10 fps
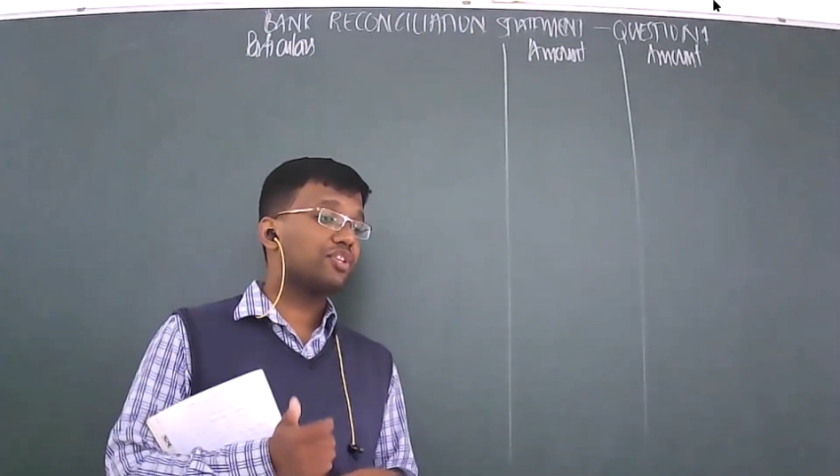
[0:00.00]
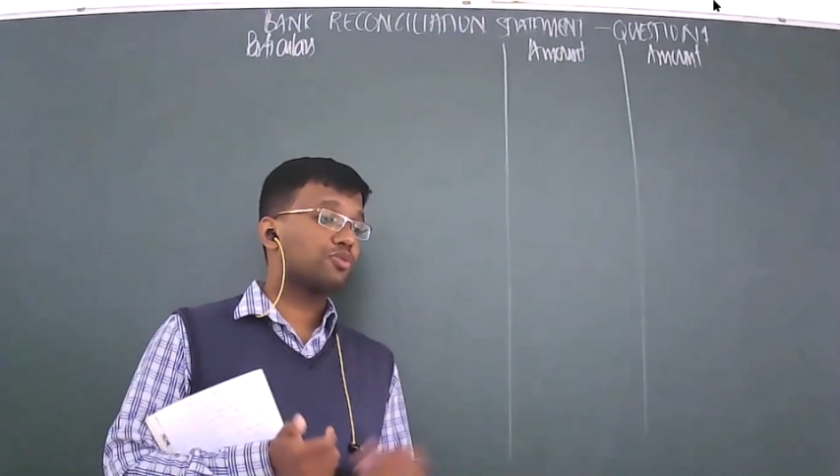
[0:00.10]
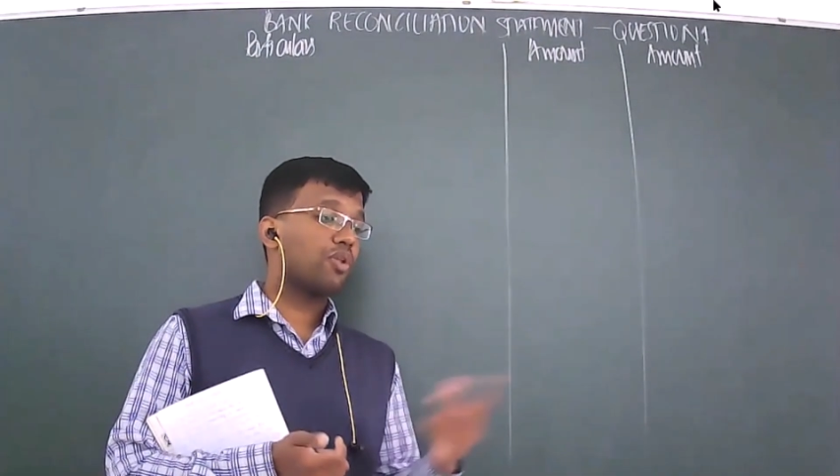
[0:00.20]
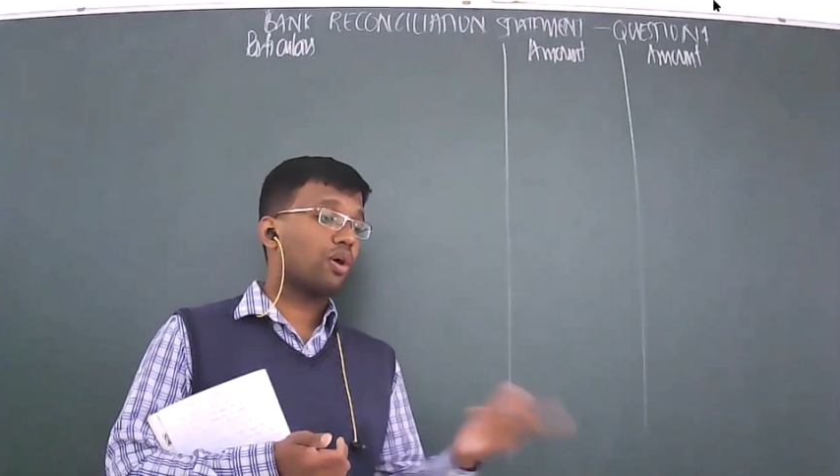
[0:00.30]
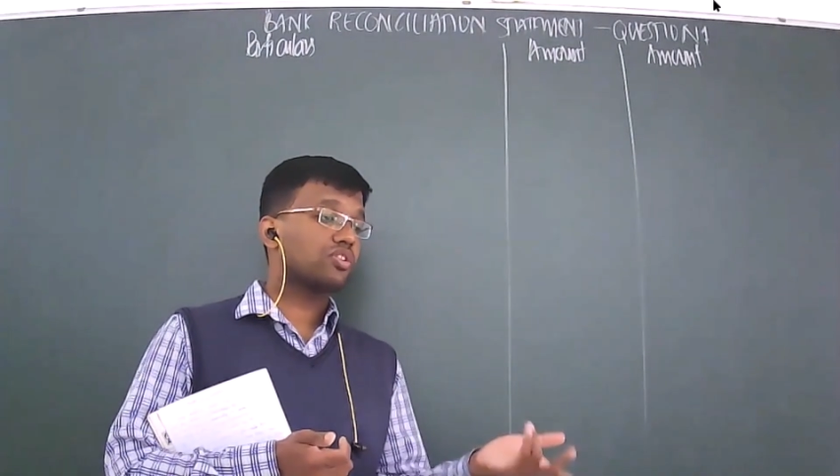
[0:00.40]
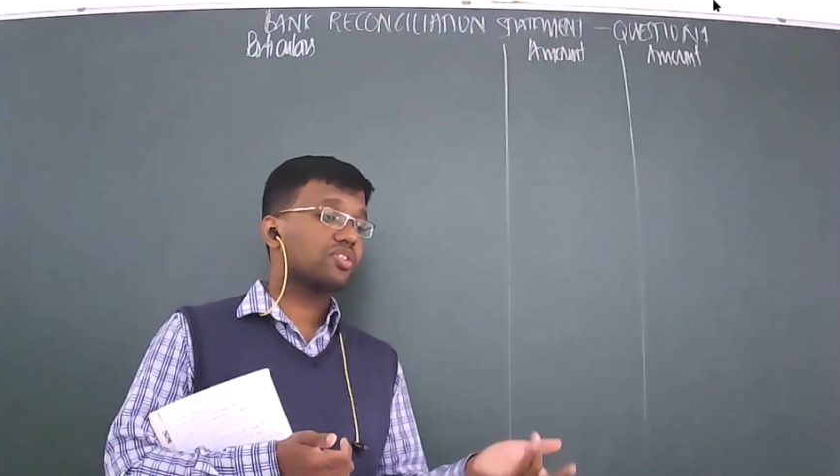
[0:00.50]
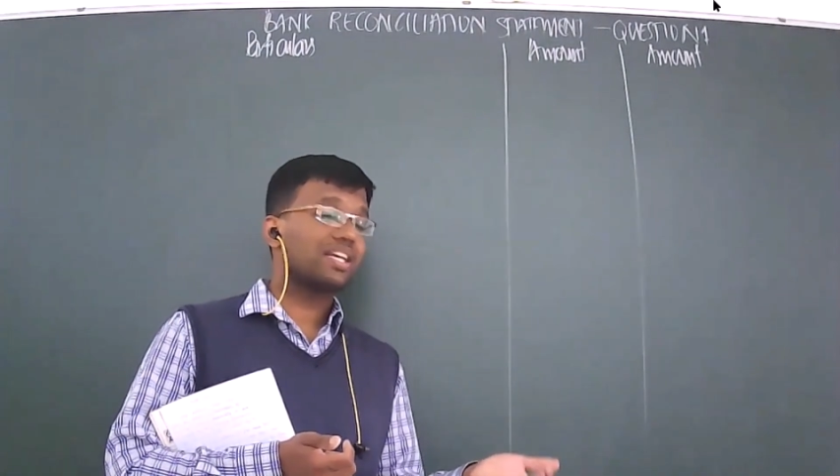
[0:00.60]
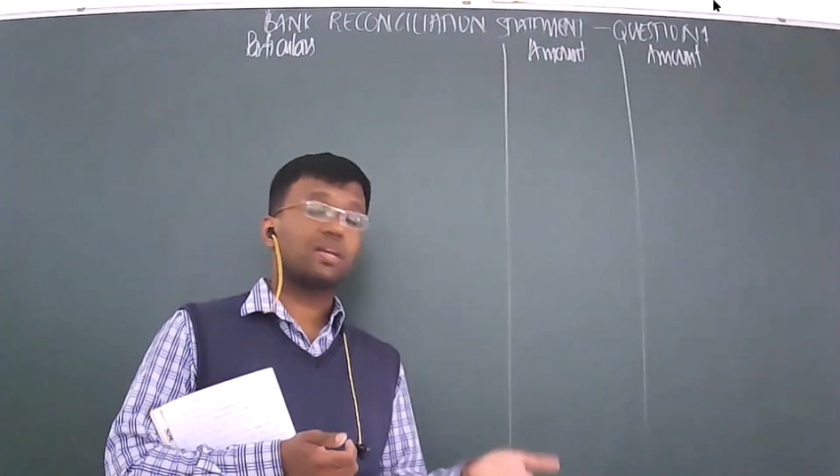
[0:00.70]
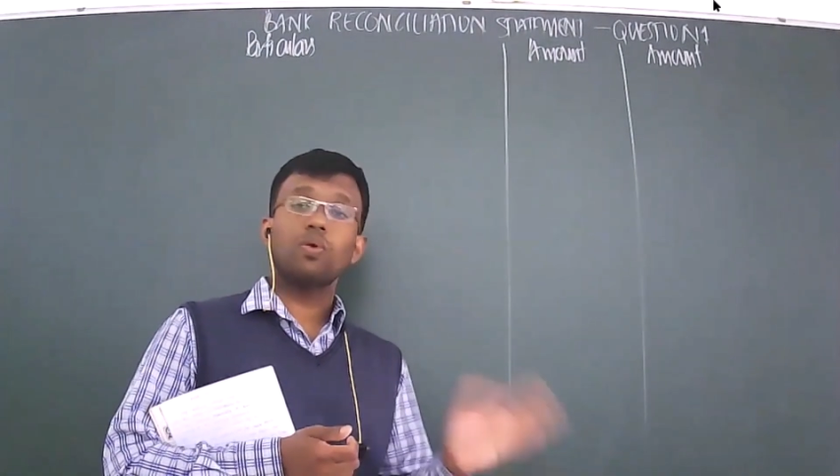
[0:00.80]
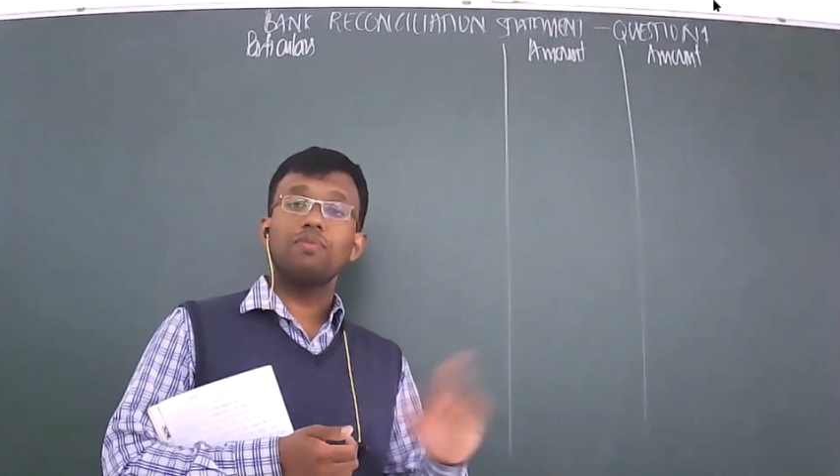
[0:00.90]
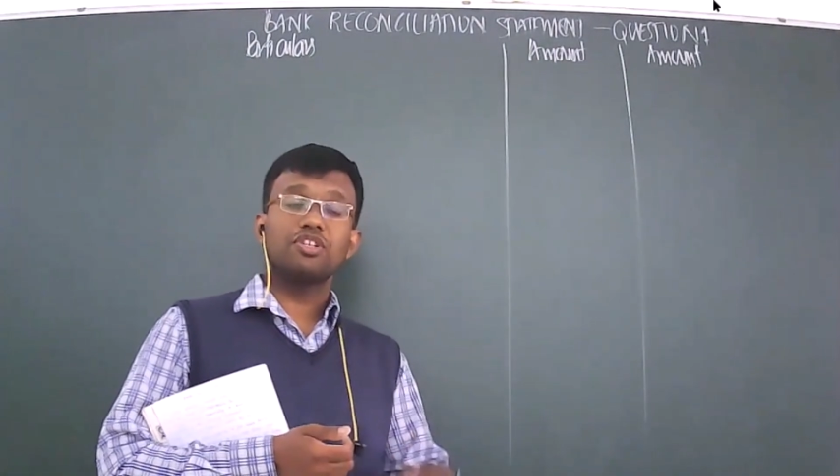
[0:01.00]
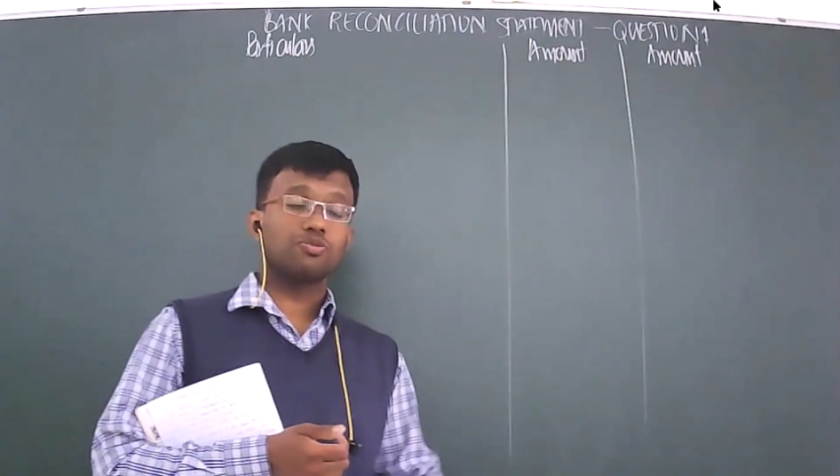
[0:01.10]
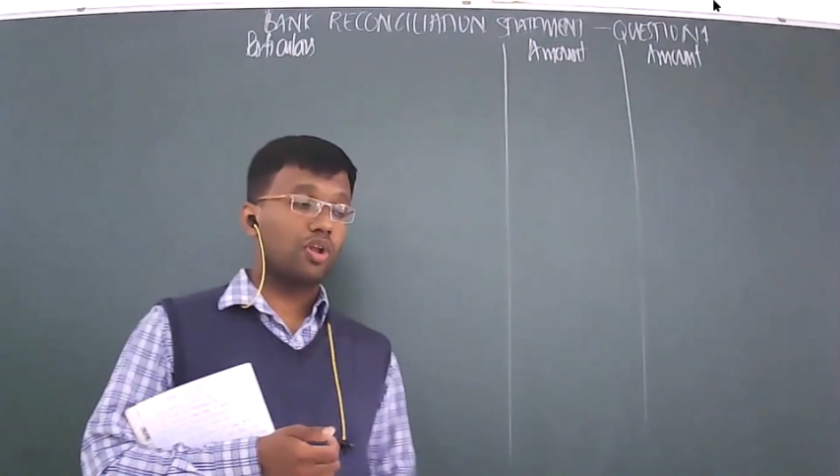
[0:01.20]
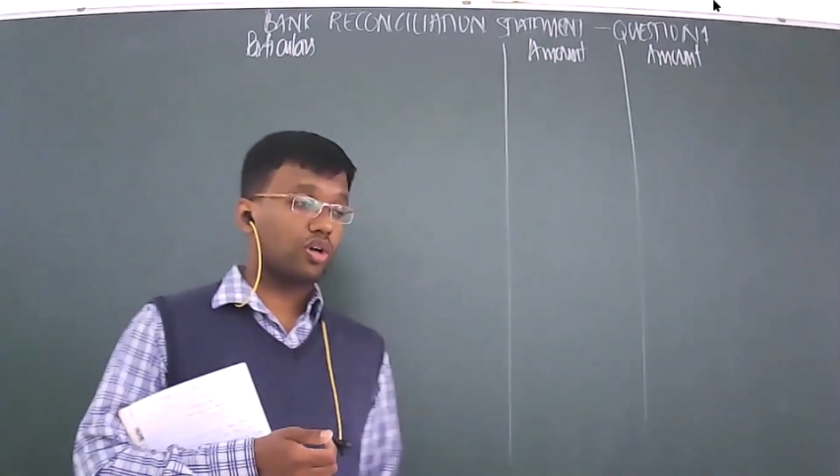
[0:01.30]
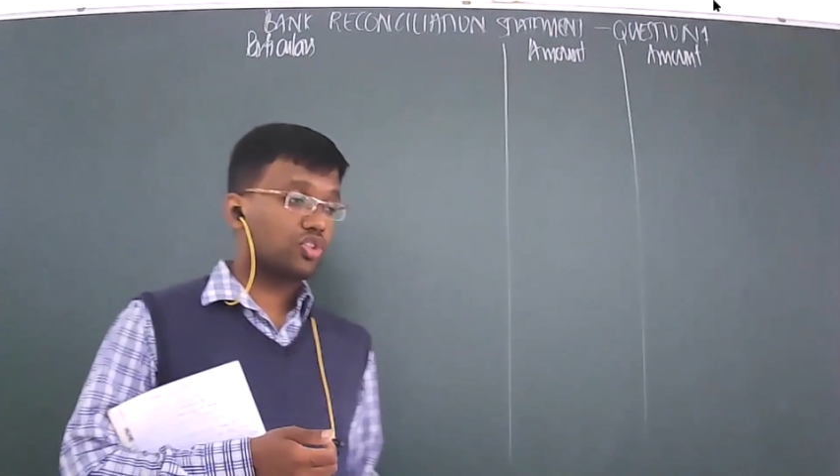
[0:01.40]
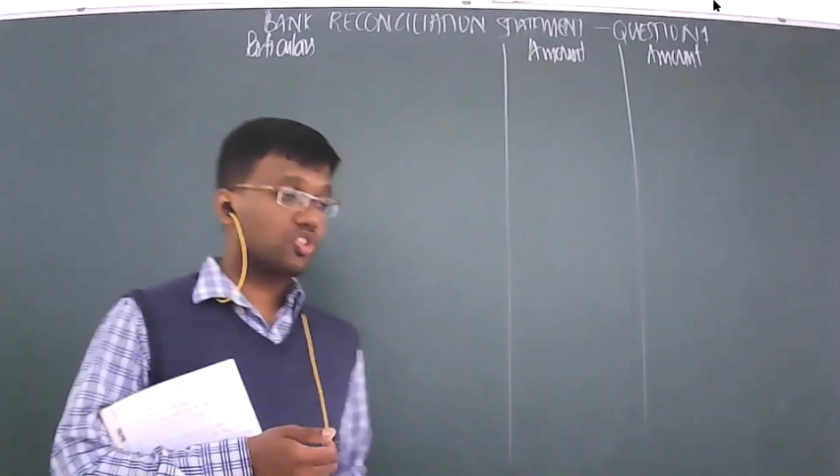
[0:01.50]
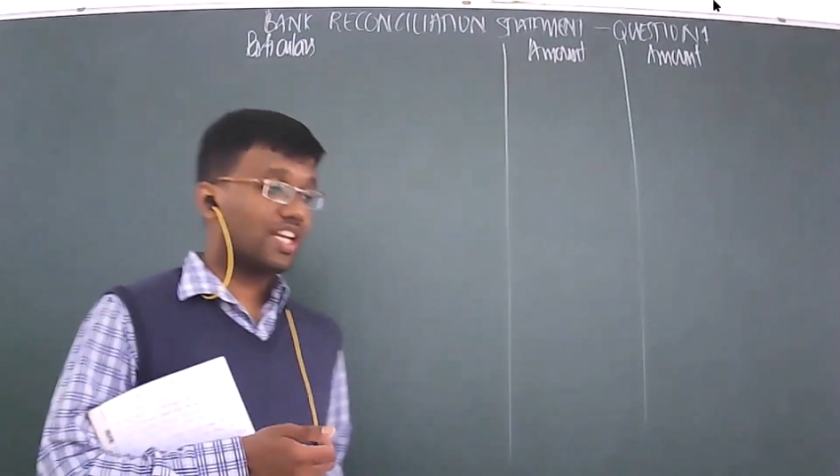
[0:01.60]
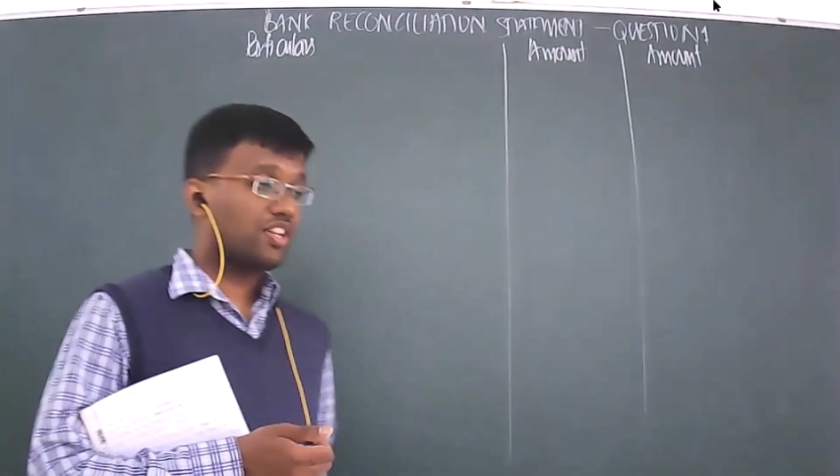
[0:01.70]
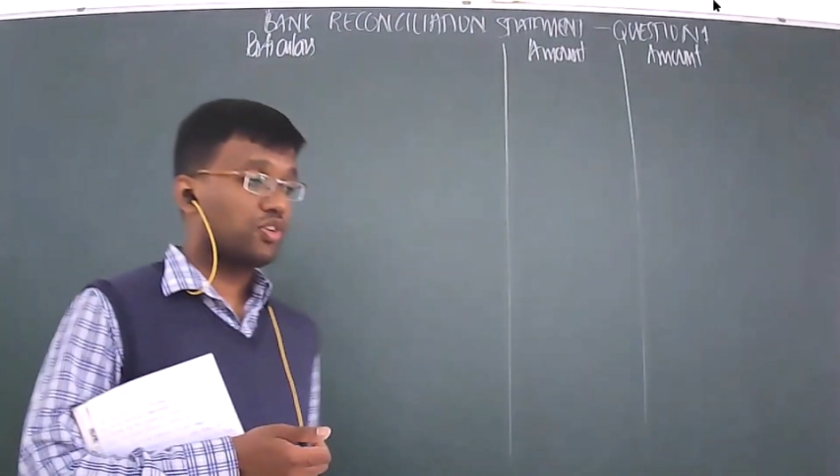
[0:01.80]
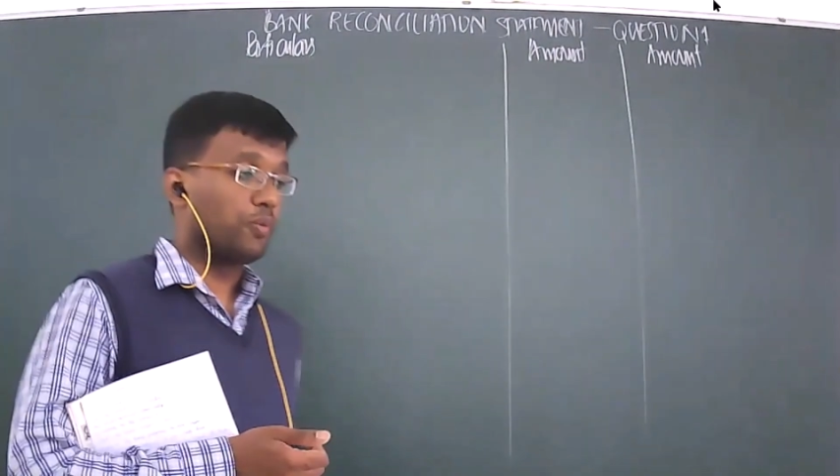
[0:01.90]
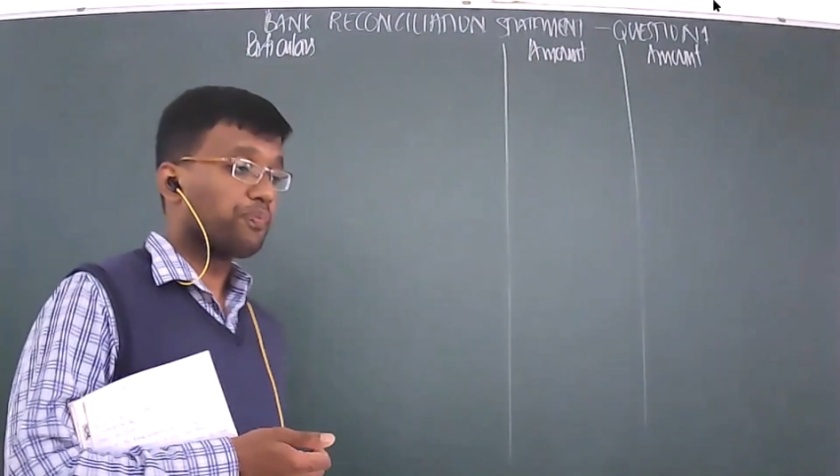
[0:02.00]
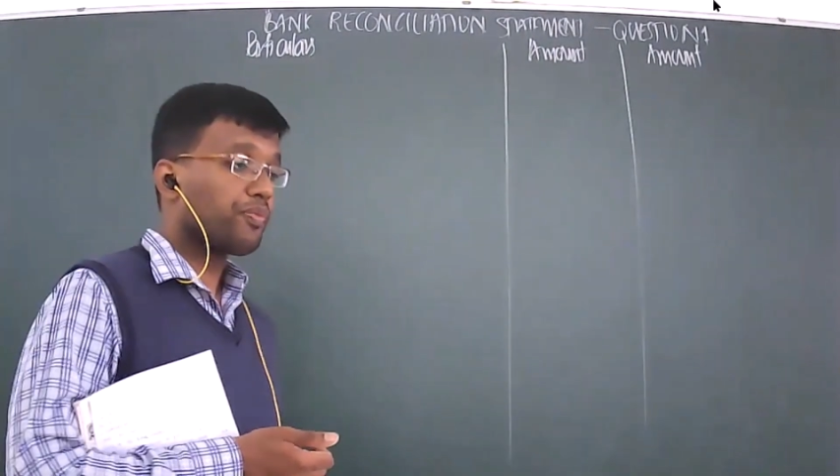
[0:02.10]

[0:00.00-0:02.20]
which belongs to set 1, which belongs to set 2.